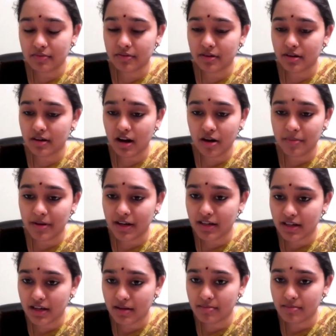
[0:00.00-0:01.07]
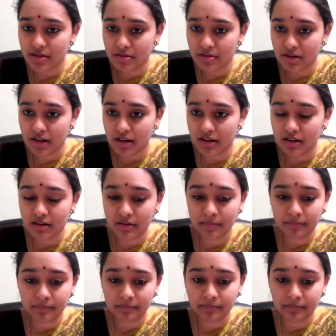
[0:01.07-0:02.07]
for how many times you need it.